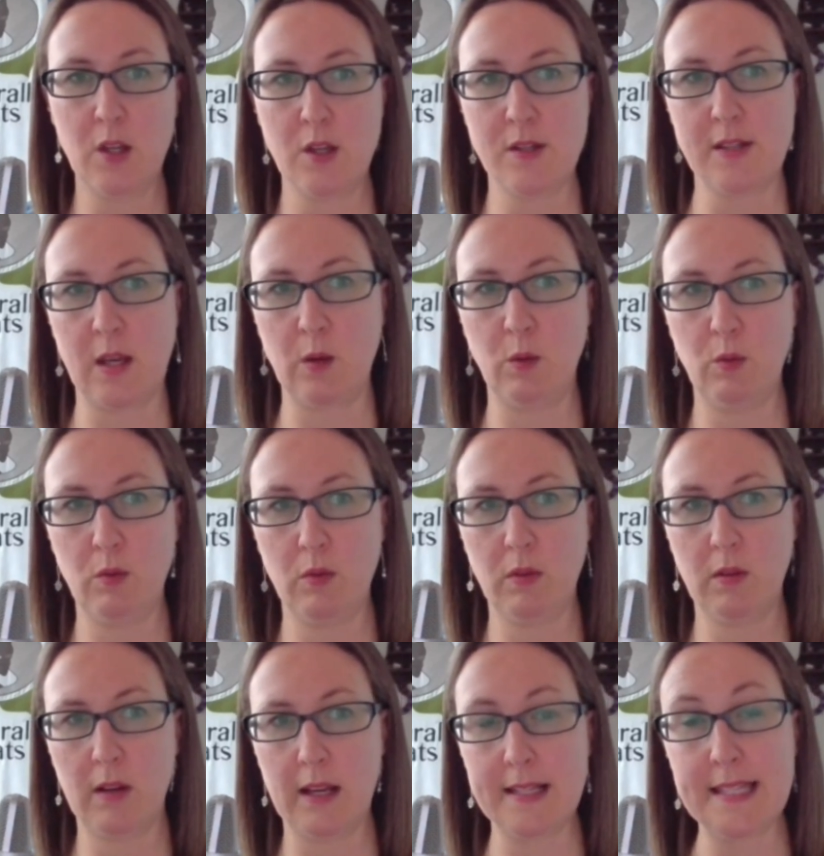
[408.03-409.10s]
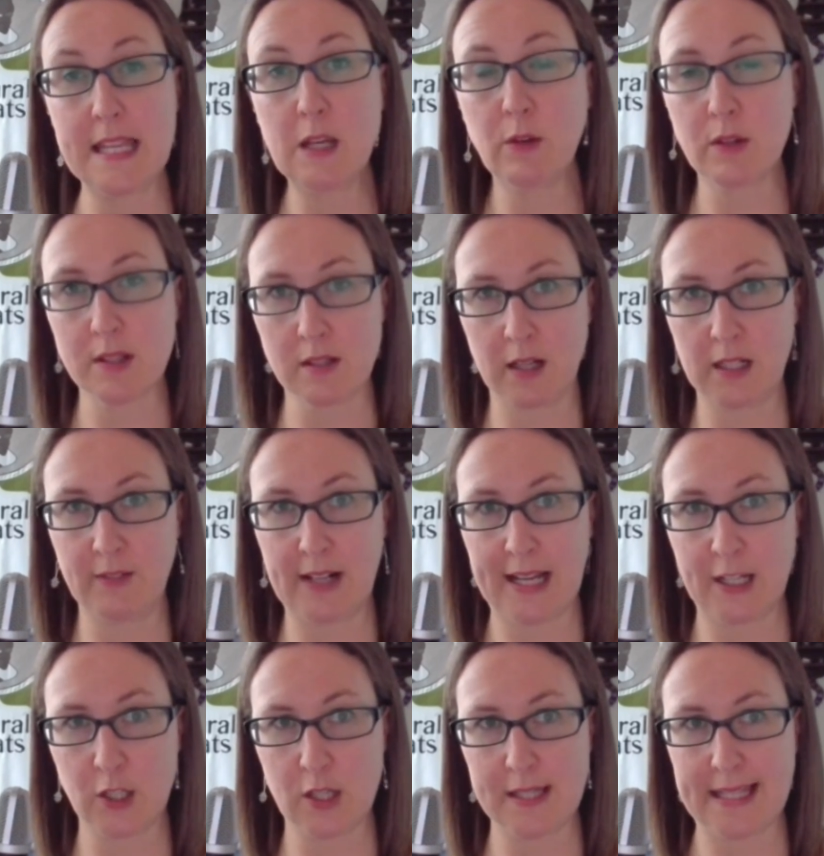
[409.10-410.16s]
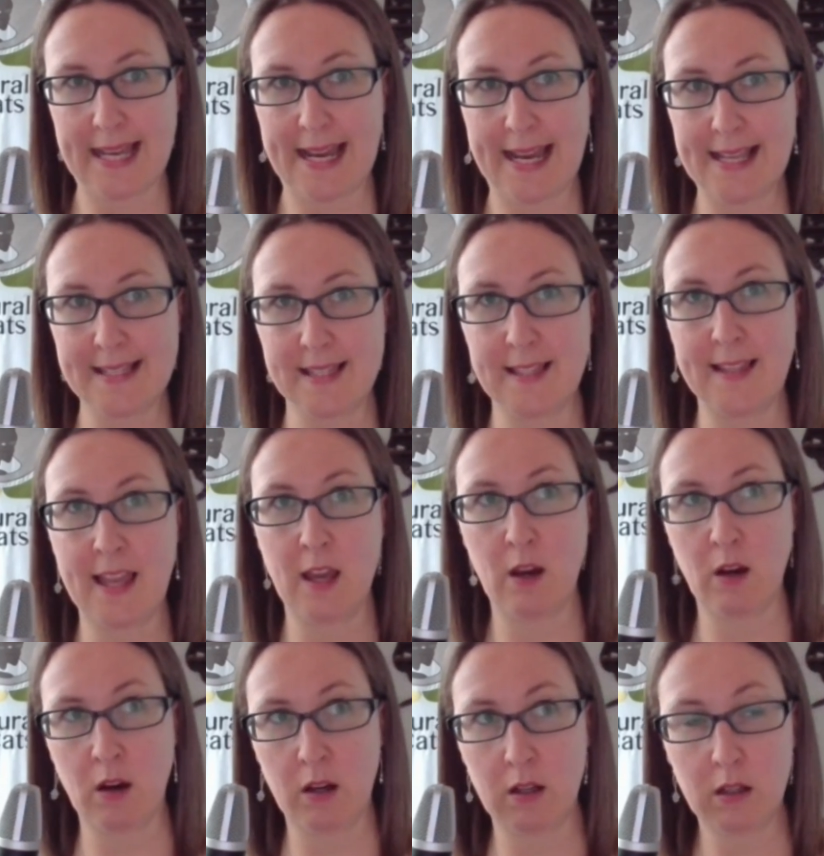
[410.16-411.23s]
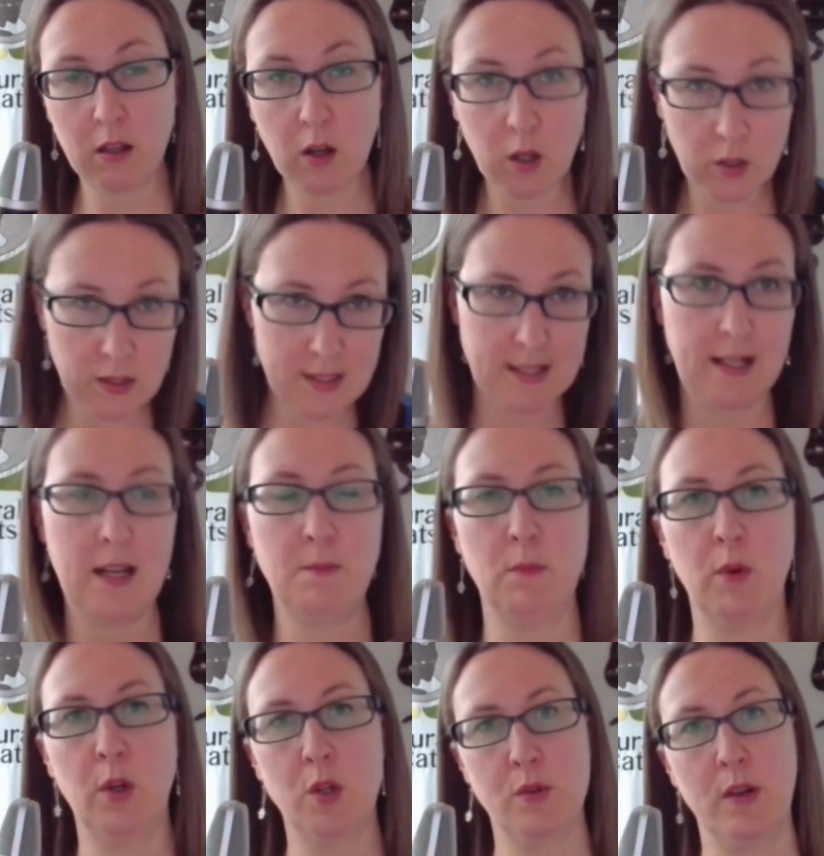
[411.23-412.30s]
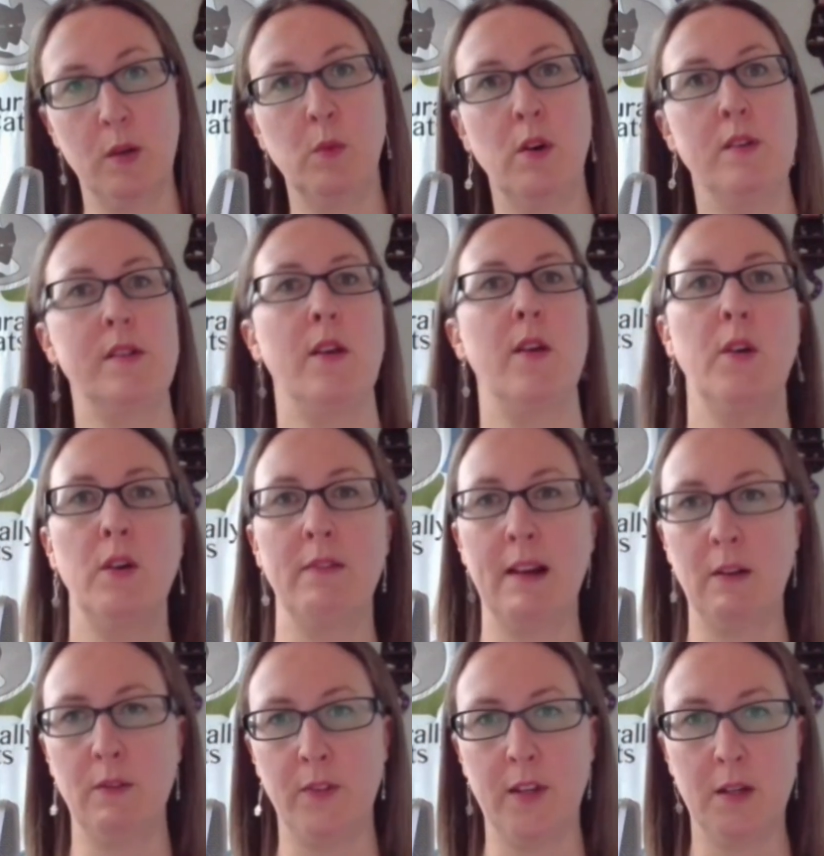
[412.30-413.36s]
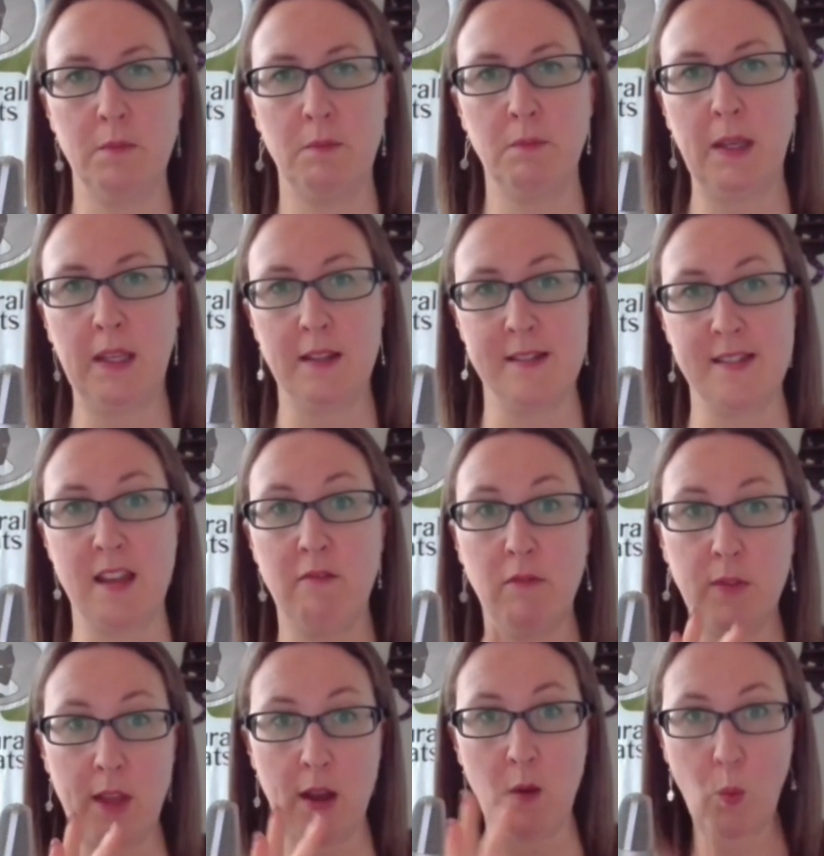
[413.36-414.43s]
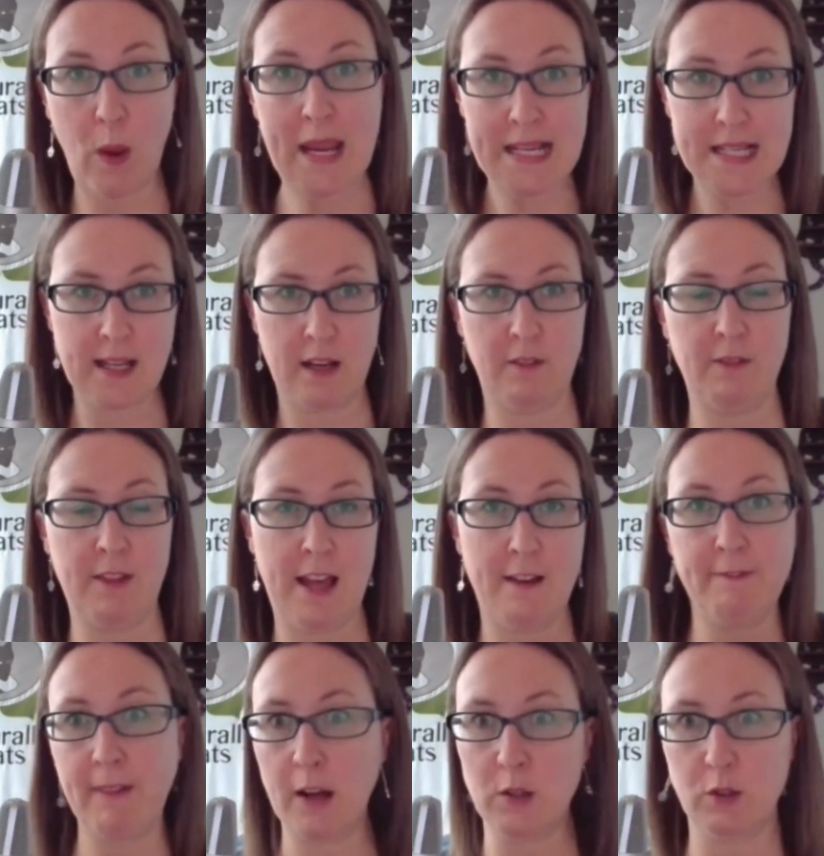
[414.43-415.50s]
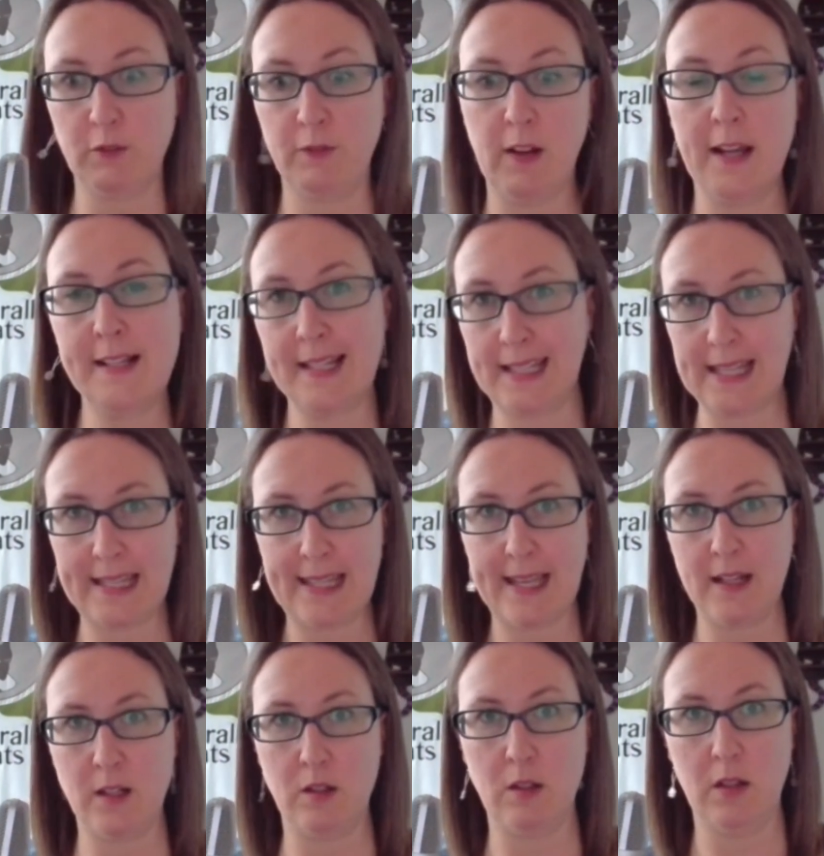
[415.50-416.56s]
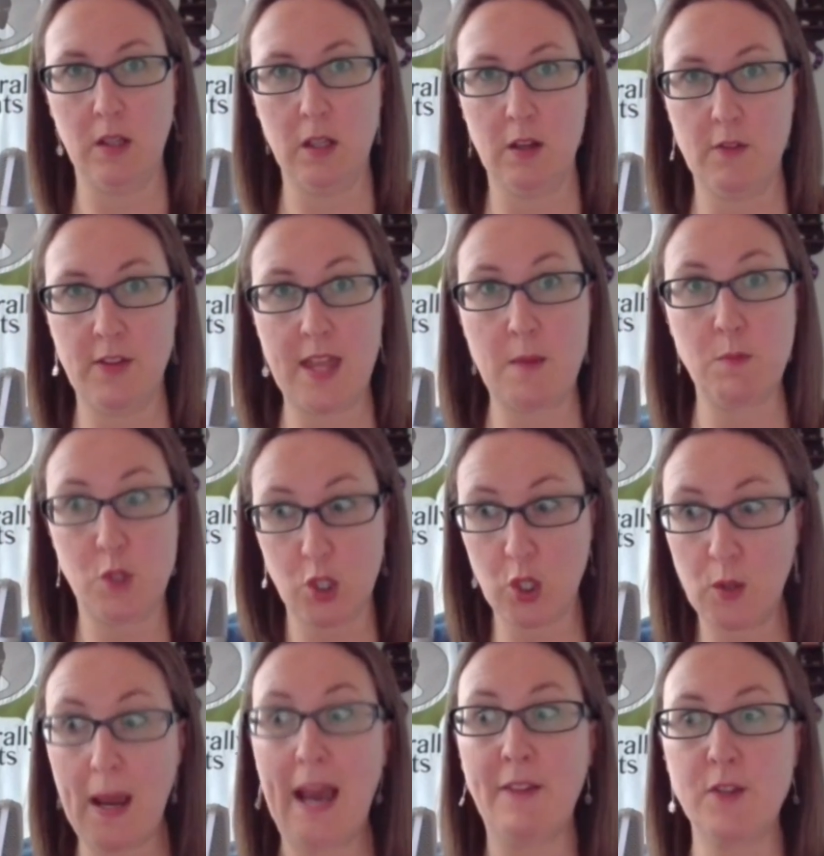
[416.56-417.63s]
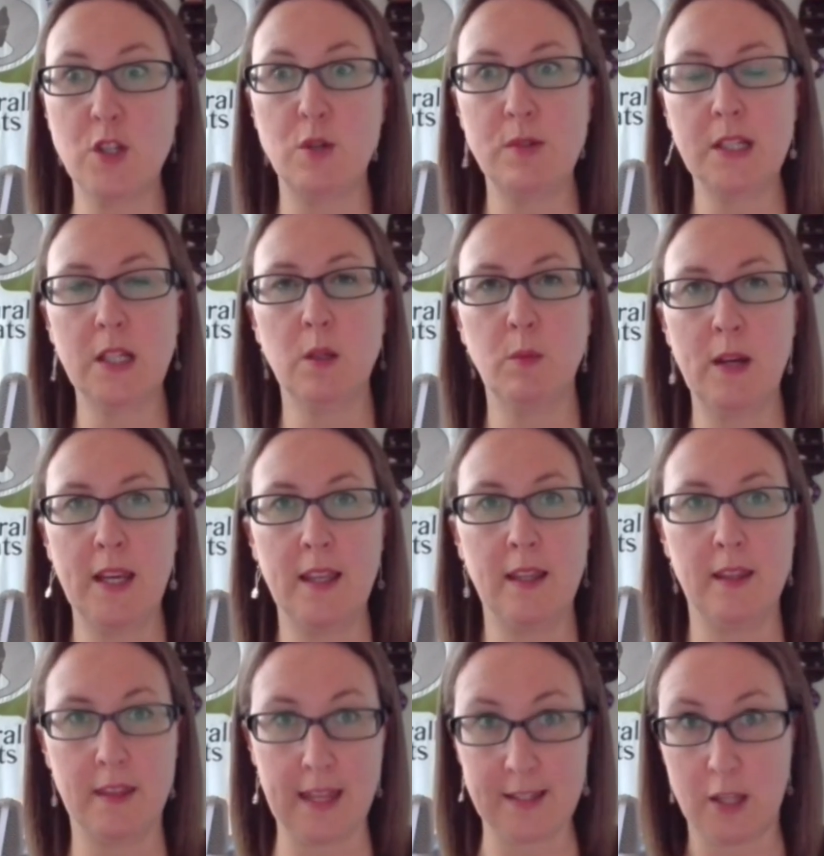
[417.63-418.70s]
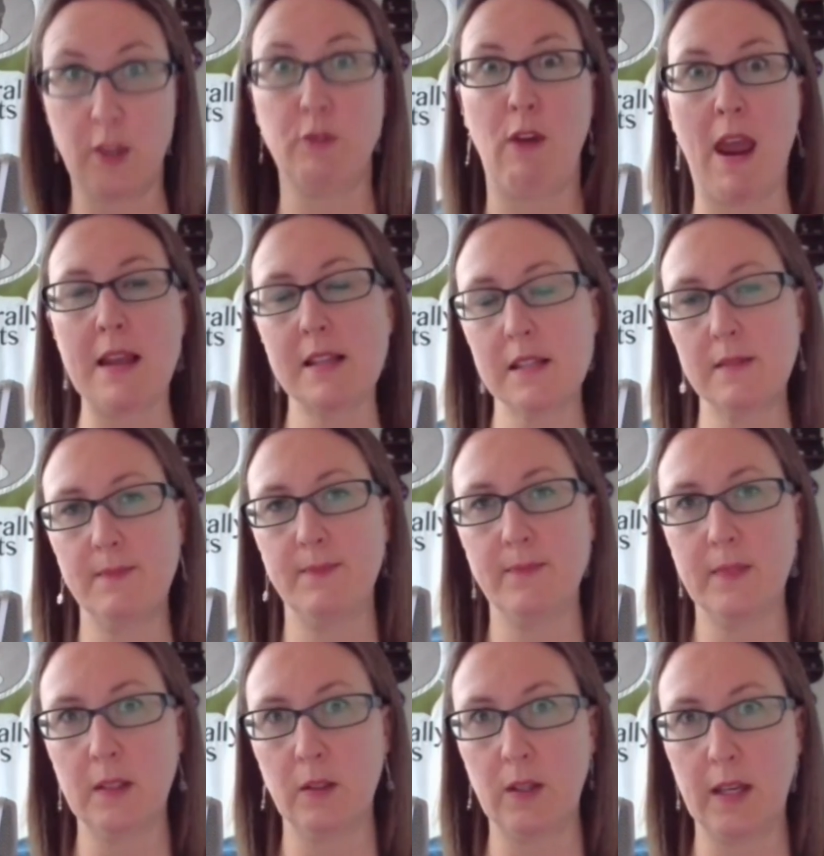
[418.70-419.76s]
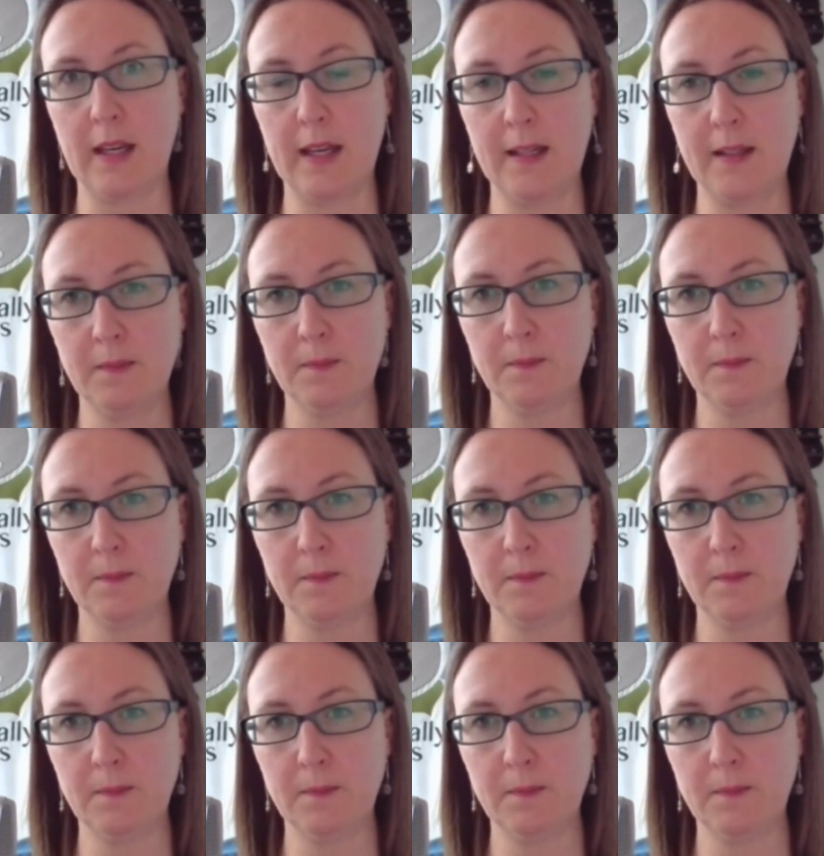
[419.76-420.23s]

So a secret sign of an anxious cat is that they are constantly monitoring what's going on around them because they're waiting for that fight or flight to kick in, for them to have to deal with there's a threat. Okay.